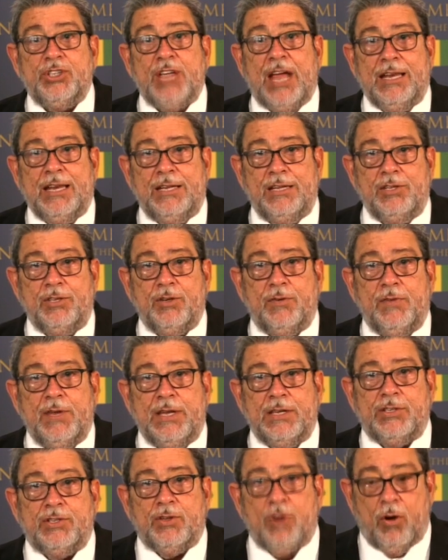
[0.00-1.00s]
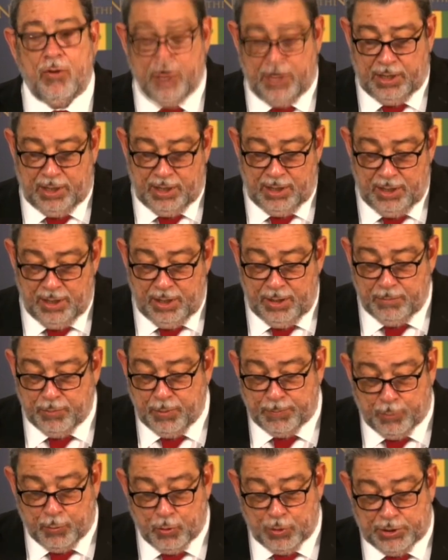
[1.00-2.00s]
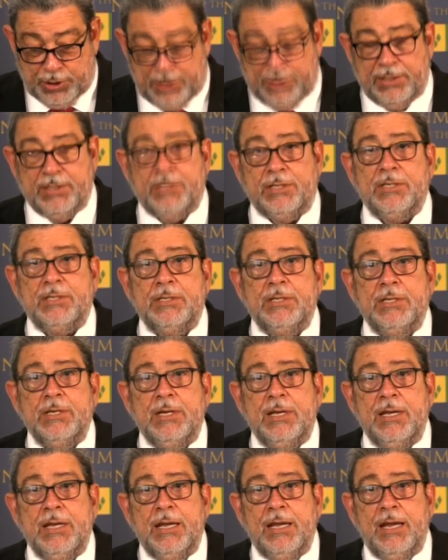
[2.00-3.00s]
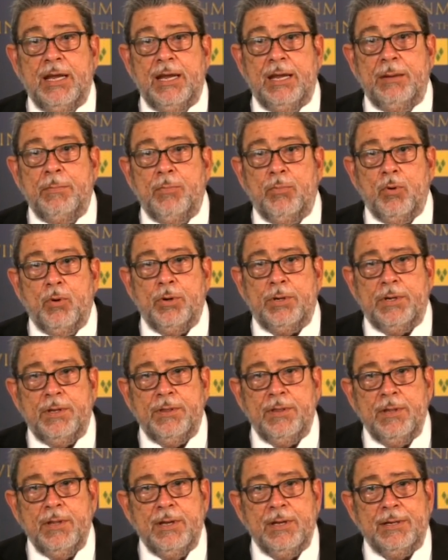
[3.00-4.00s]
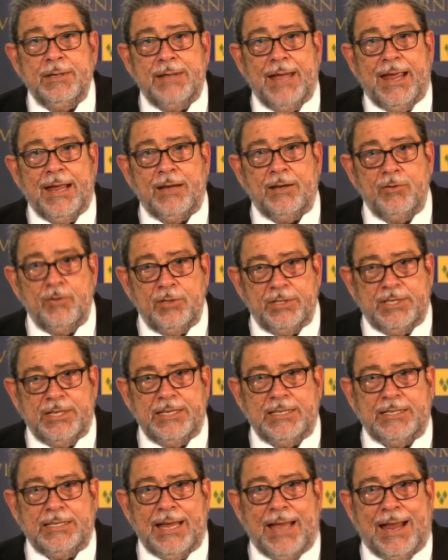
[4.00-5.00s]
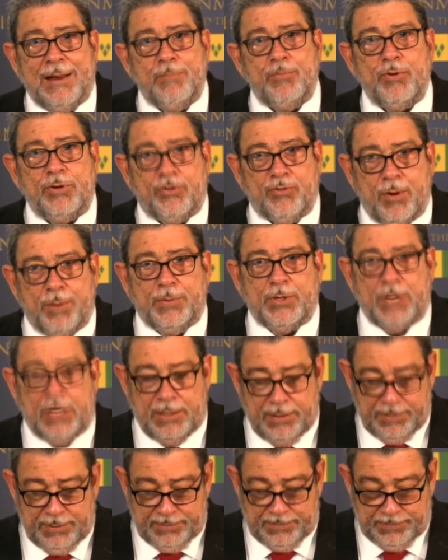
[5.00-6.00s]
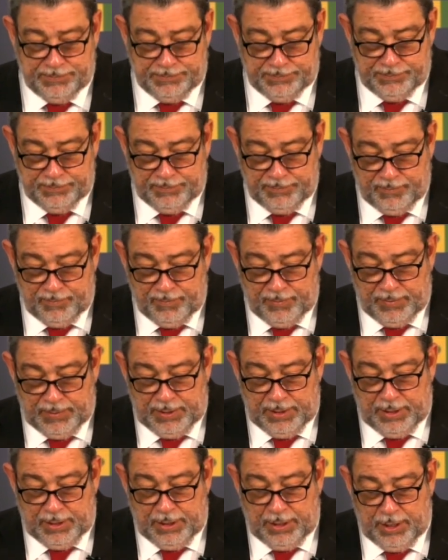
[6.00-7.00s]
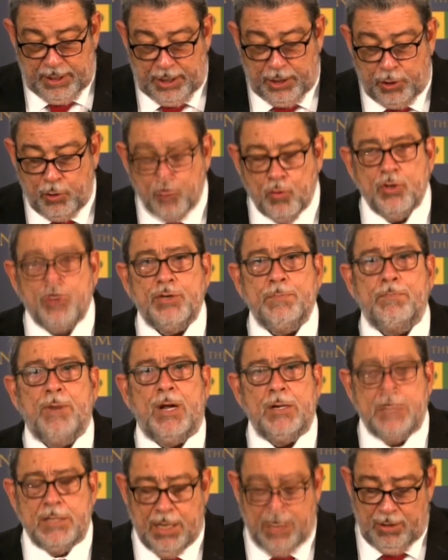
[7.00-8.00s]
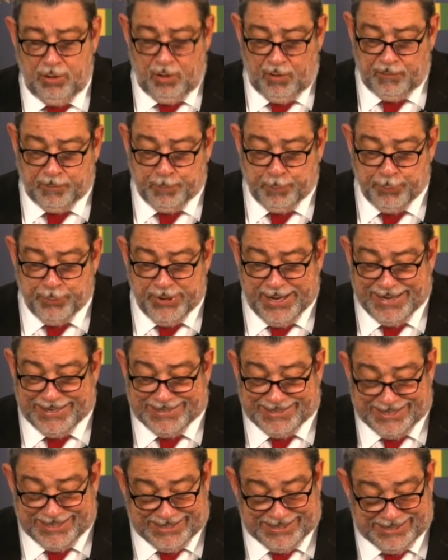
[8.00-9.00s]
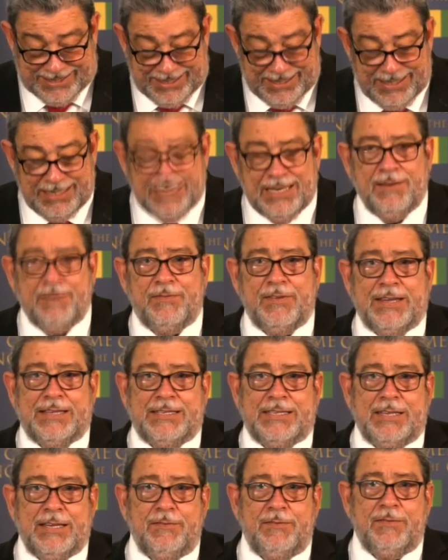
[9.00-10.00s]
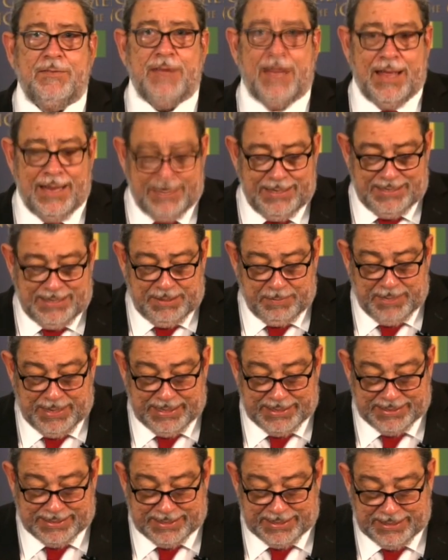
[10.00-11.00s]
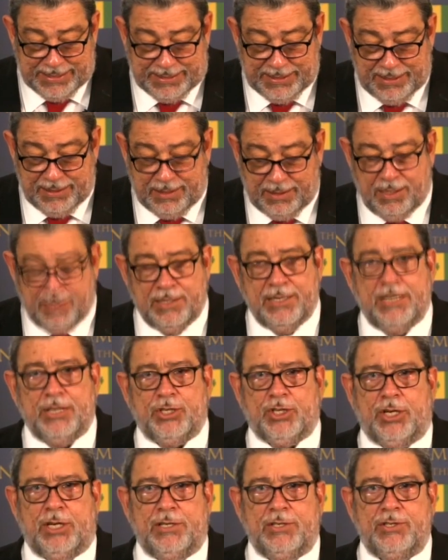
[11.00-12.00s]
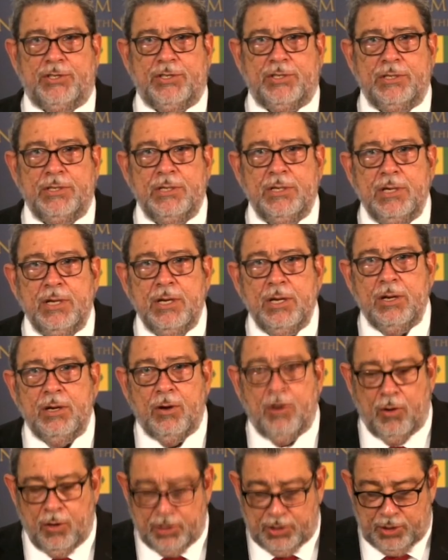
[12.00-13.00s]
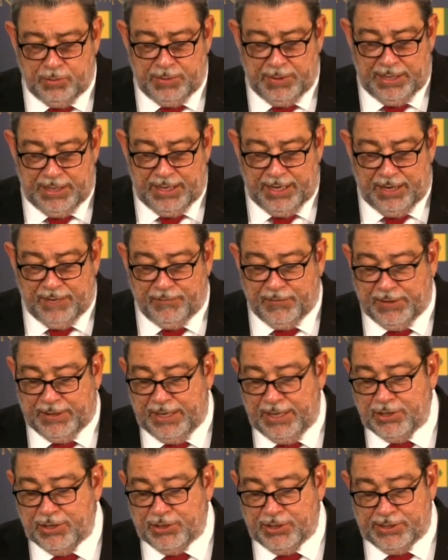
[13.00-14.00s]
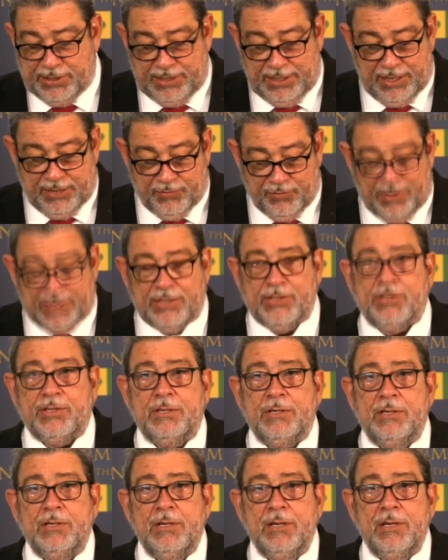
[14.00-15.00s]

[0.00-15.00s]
challenge of historic proportions in both diagnosis and prescription. A huge bundle of pre-existing divisive and debilitating conditions ought to be efficaciously addressed.